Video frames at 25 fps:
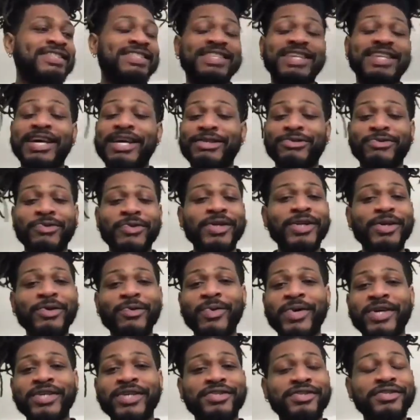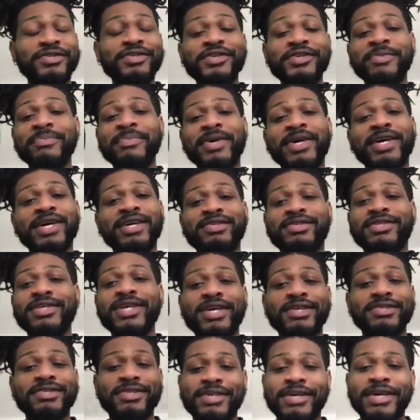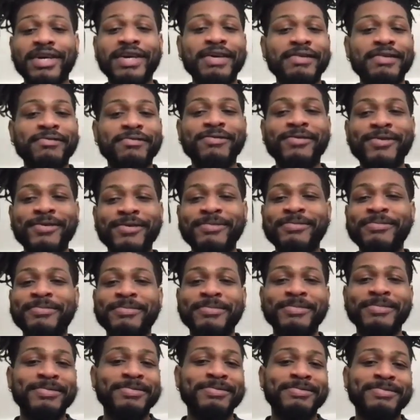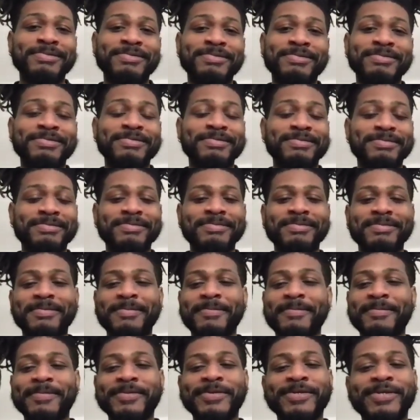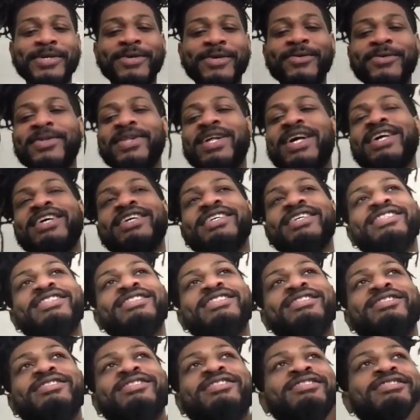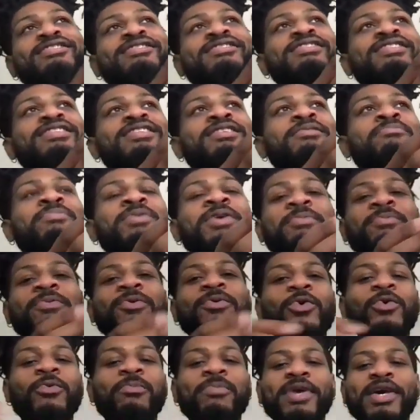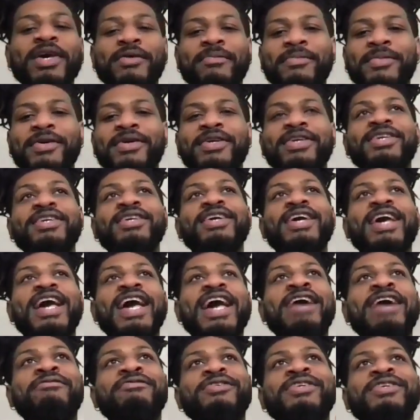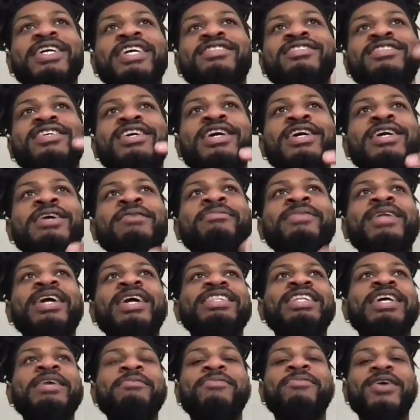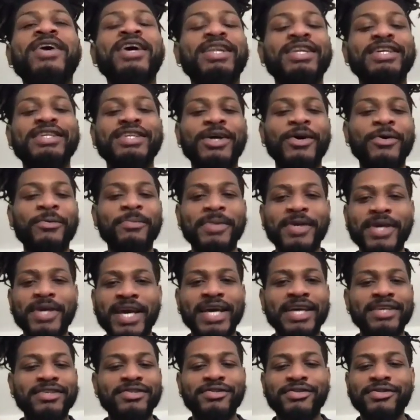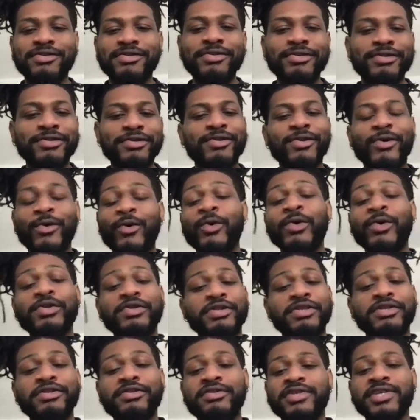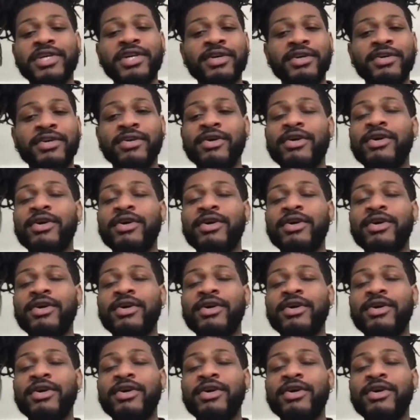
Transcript: that's really where Jug Man Josh came from. So like people who met me after that time, like they probably know me as Jug or just Jay.